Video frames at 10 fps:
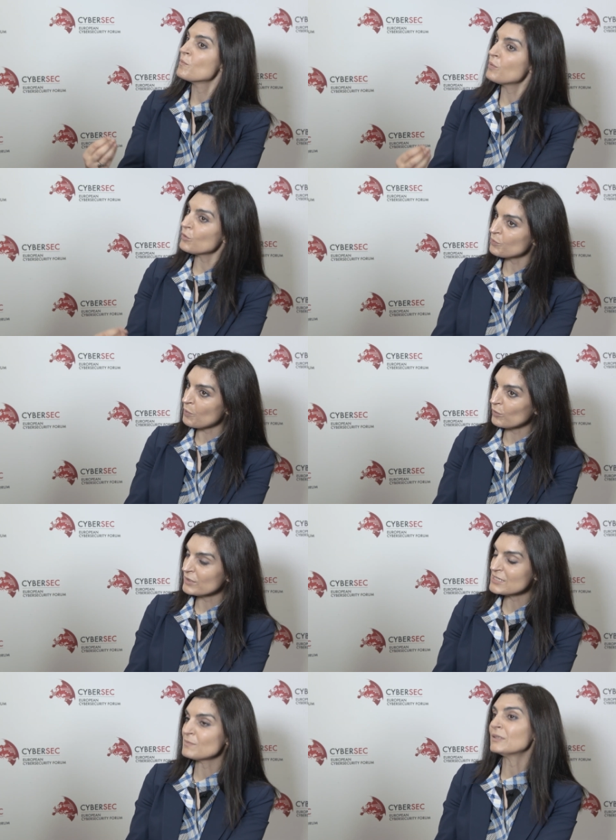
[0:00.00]
both
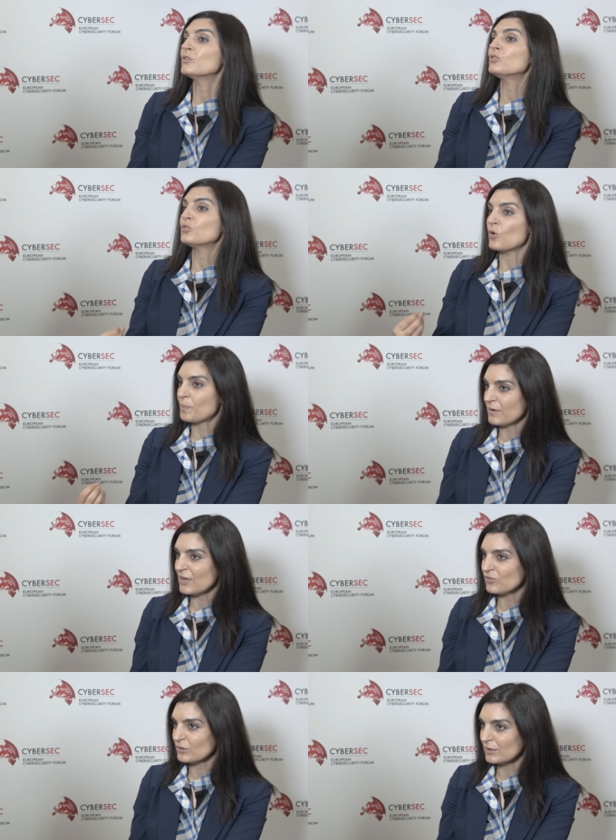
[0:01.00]
policy but also
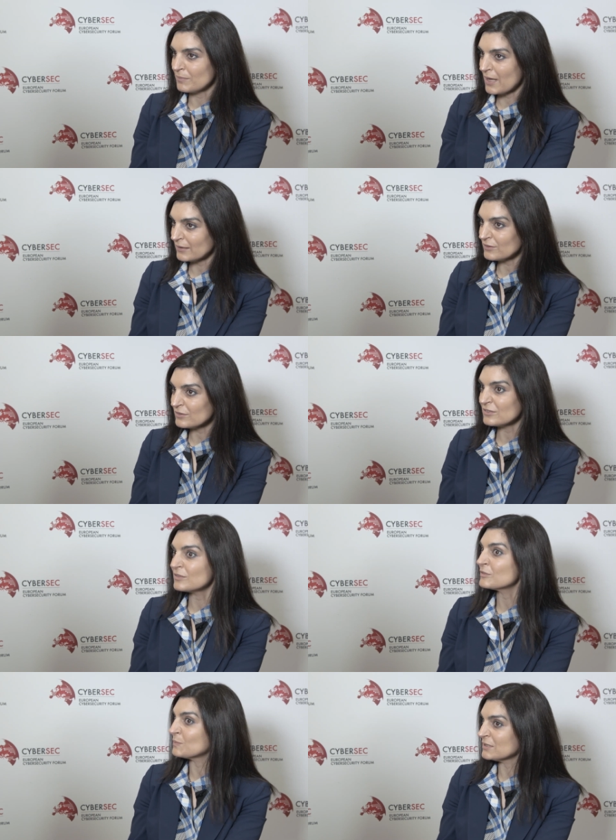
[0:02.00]
operational matters
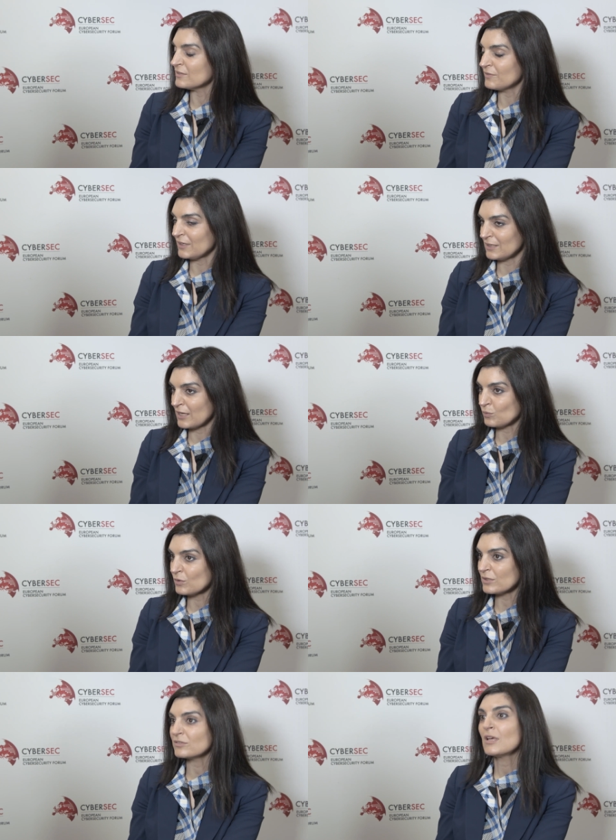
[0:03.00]
in specific
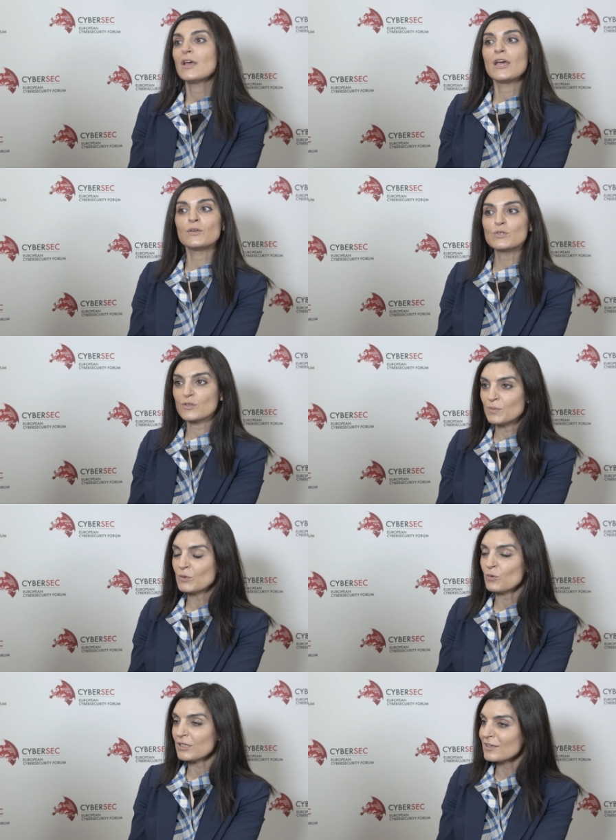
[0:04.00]
networks, and which have
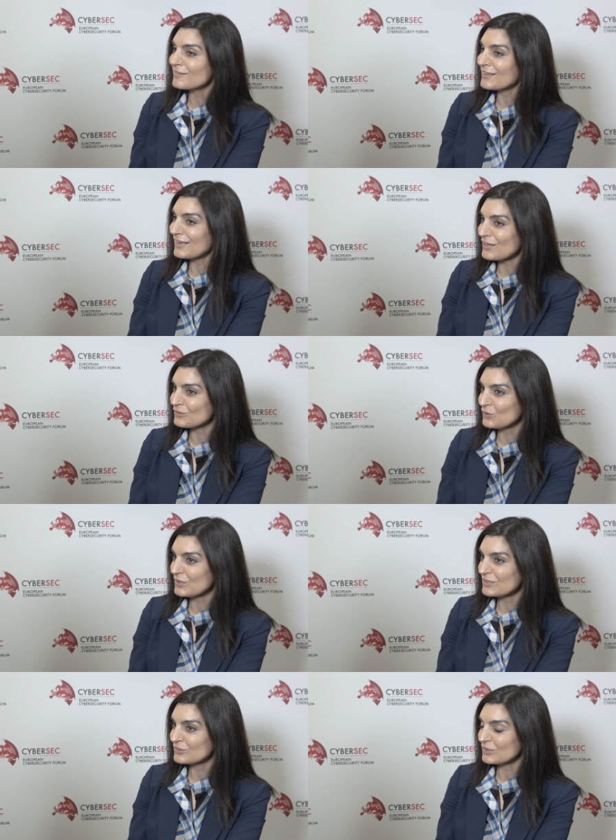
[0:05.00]
been working in the last two
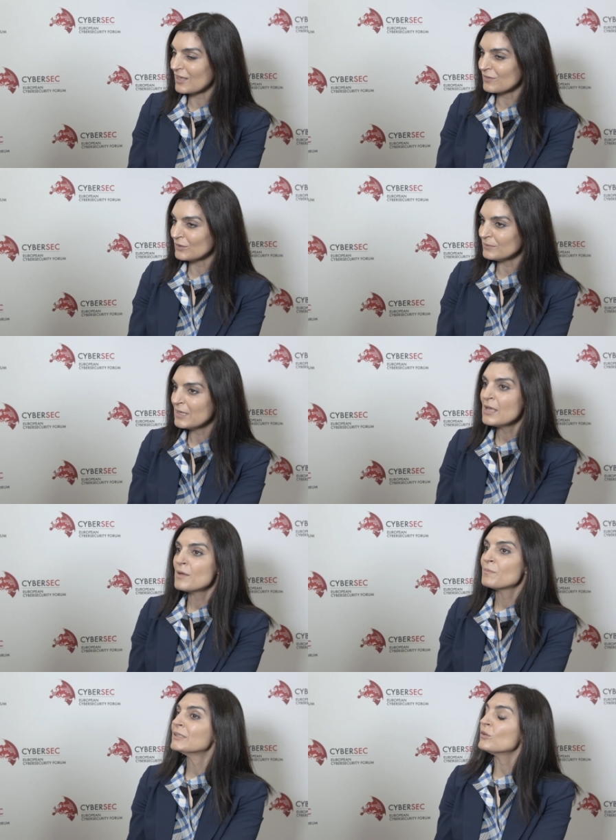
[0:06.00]
years together,
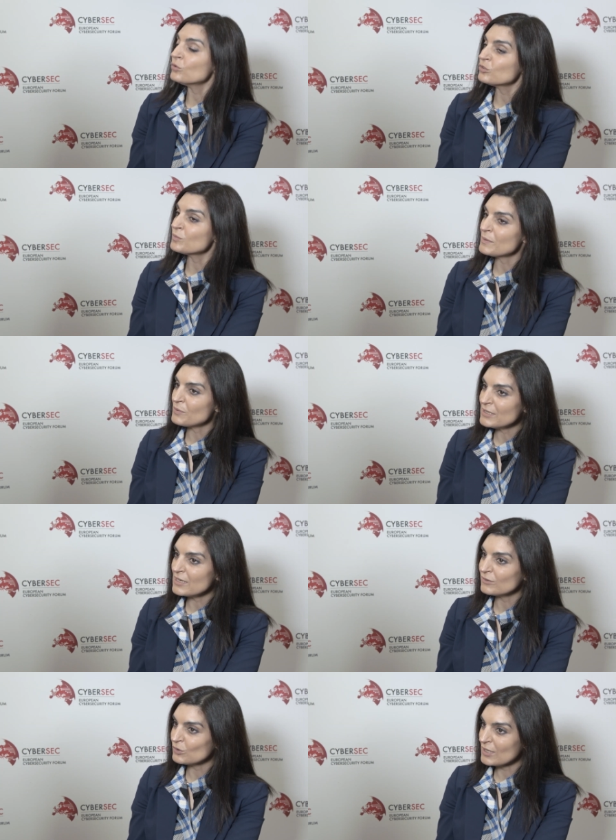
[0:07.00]
but also by
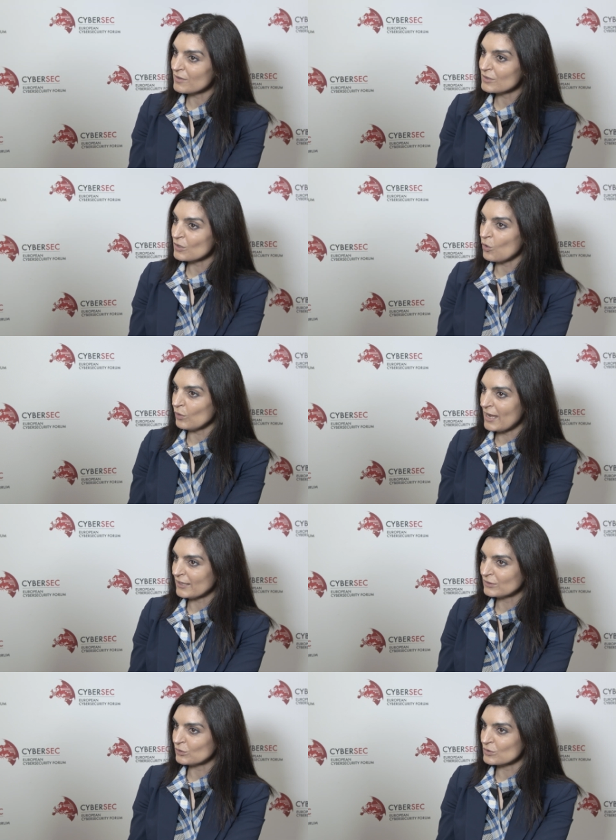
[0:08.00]
bringing together all
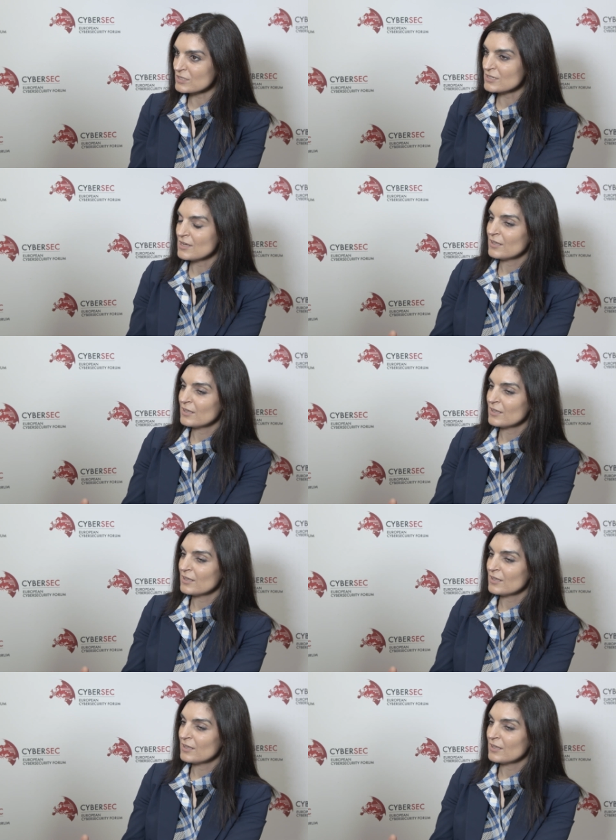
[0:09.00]
actors